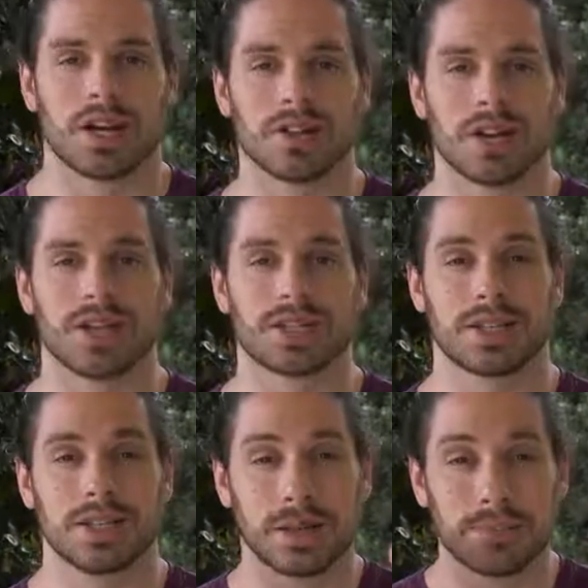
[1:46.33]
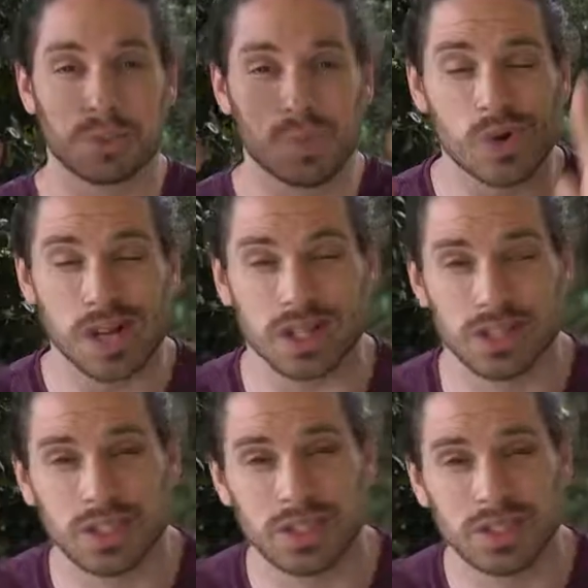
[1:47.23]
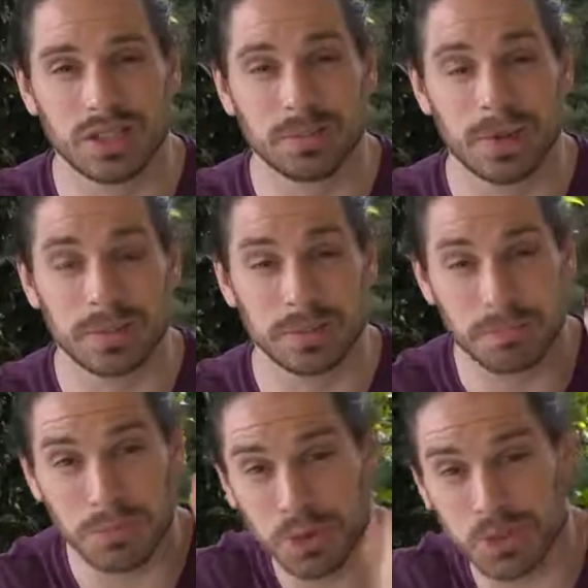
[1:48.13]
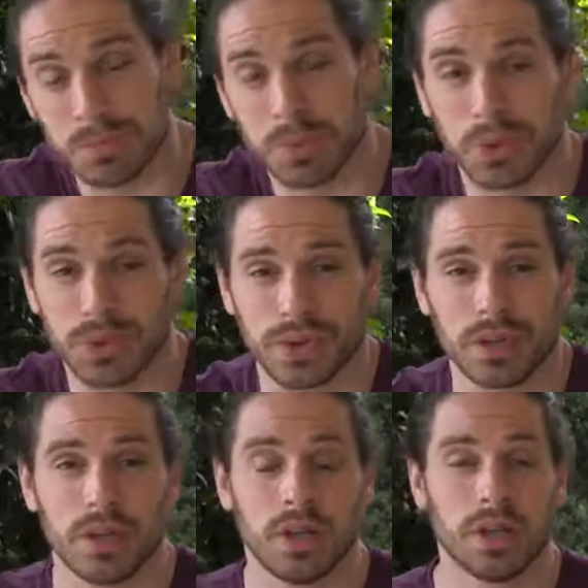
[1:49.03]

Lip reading: All right, number 1, perhaps most important,